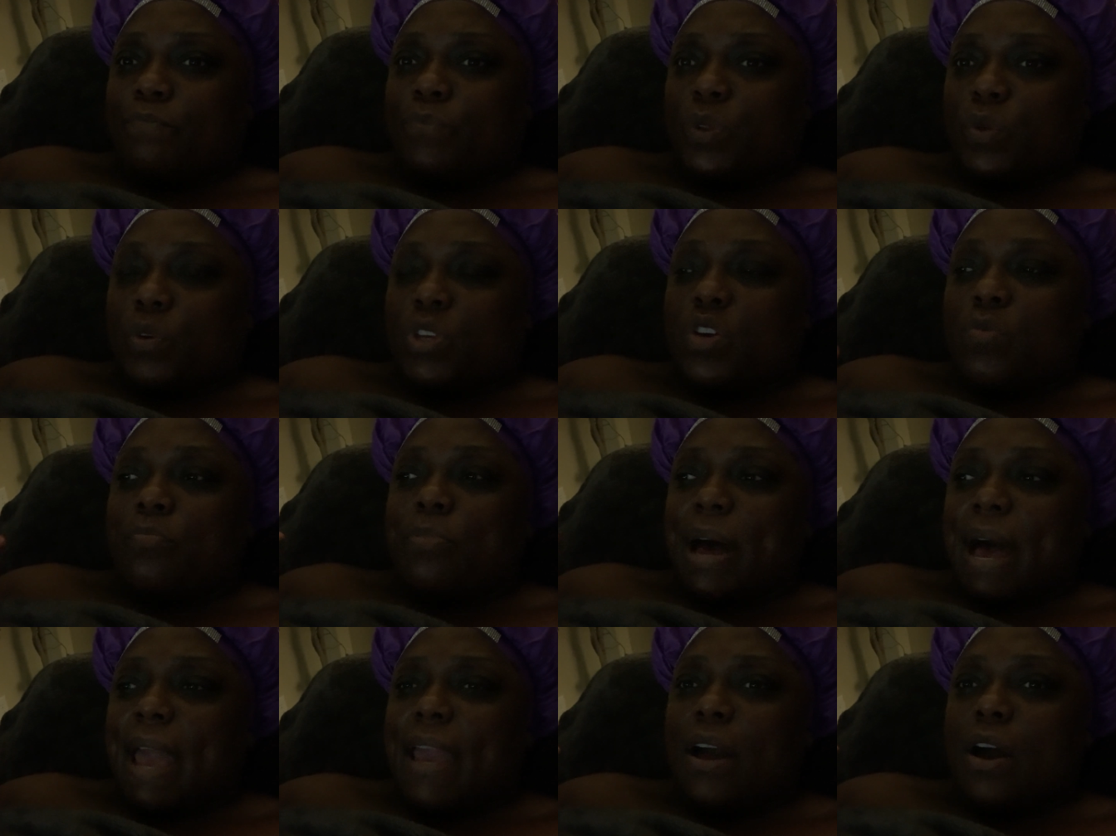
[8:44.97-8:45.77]
when you
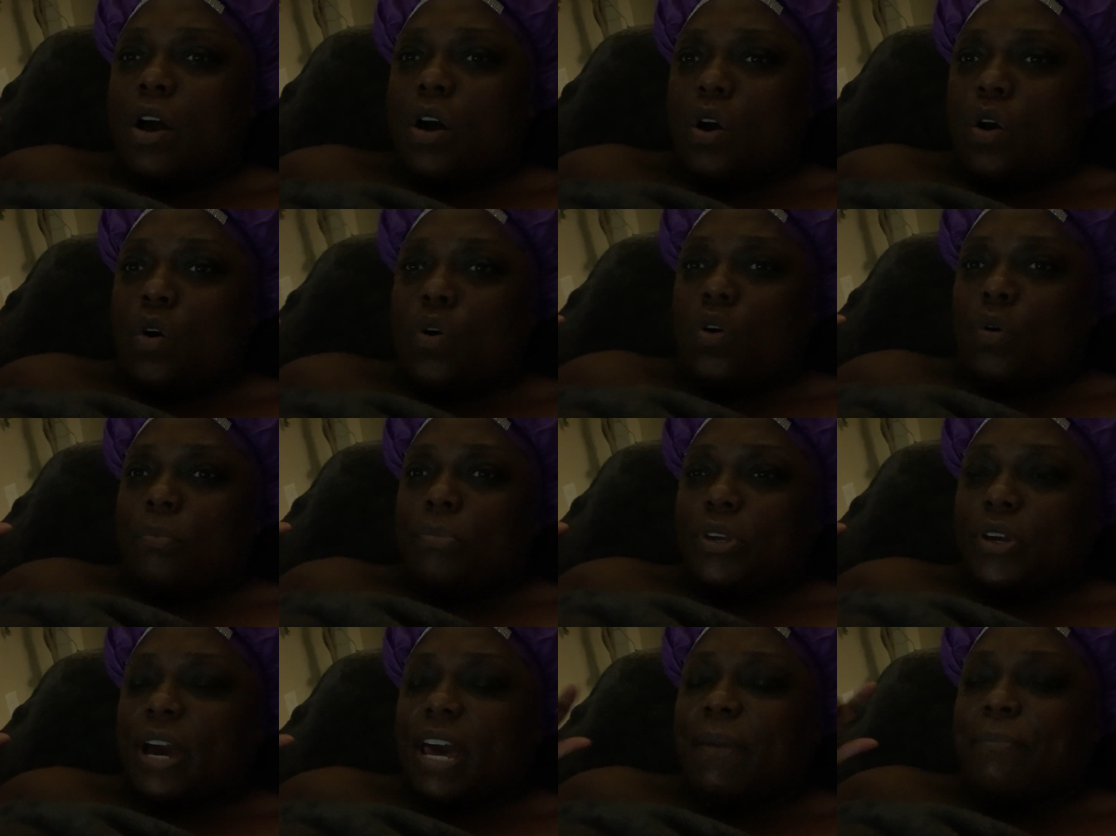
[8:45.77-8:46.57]
buy a home,
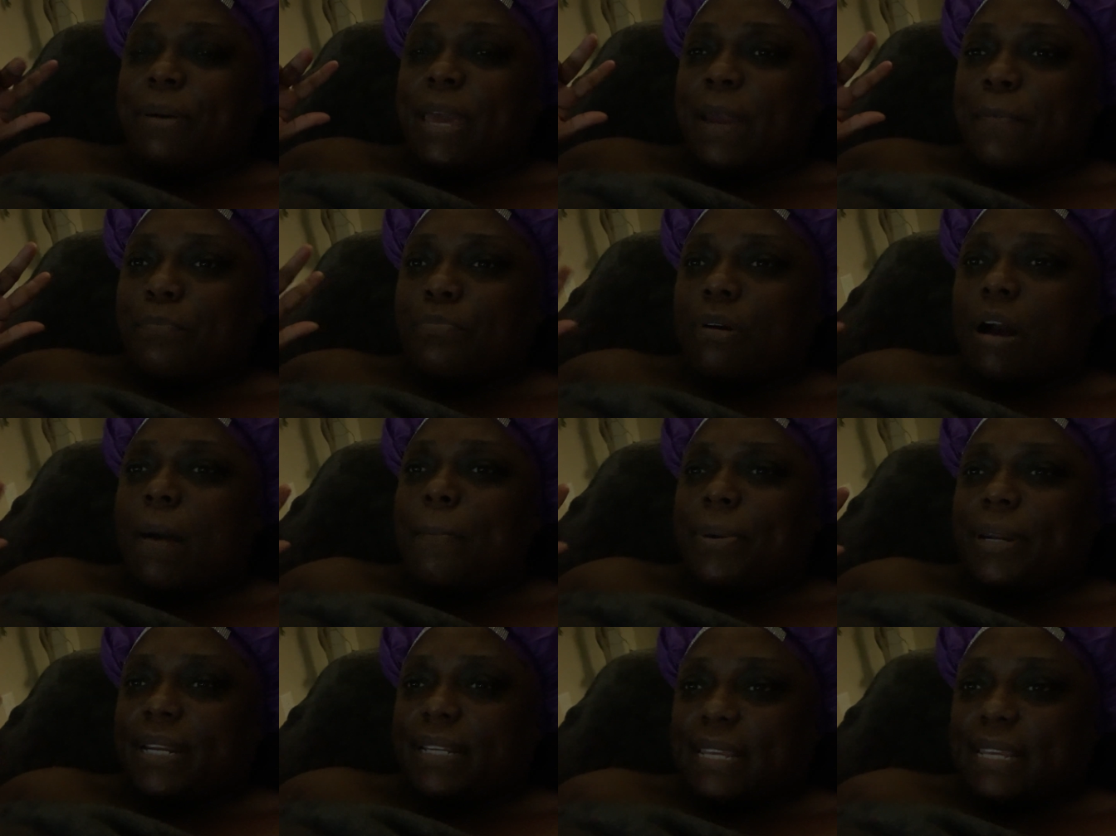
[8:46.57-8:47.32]
you got to pay property